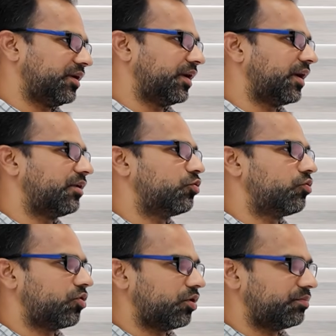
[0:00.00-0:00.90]
and
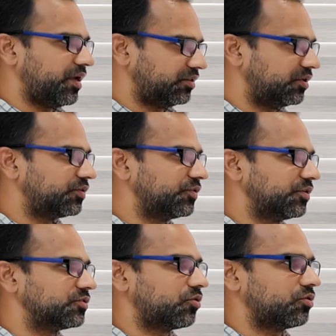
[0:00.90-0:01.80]
overall make the
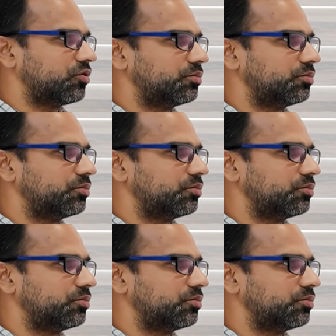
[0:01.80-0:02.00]
decisions automatically.